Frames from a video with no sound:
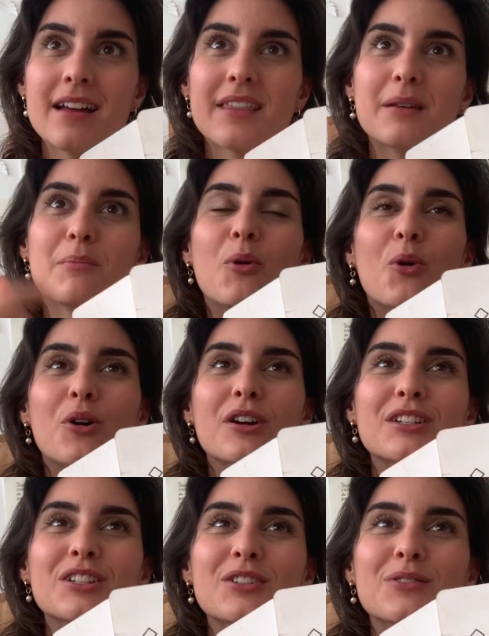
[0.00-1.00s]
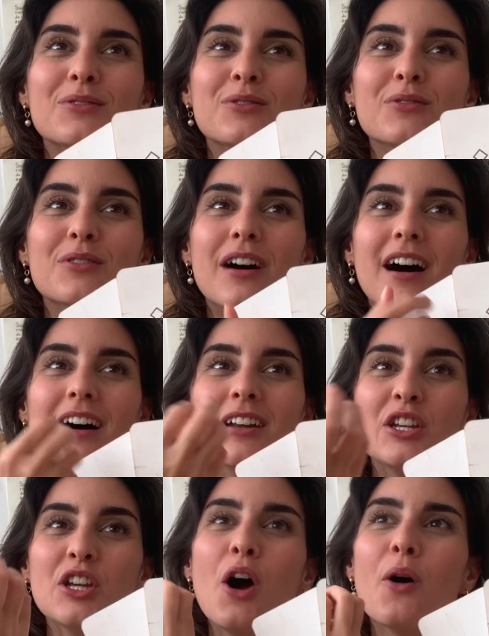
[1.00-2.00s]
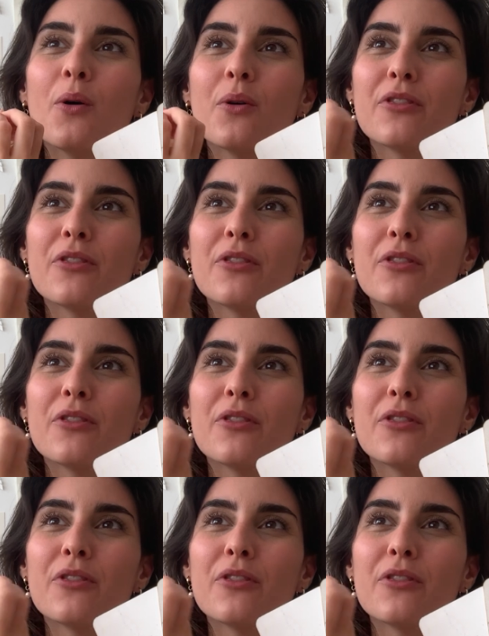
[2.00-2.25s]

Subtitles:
the more you know,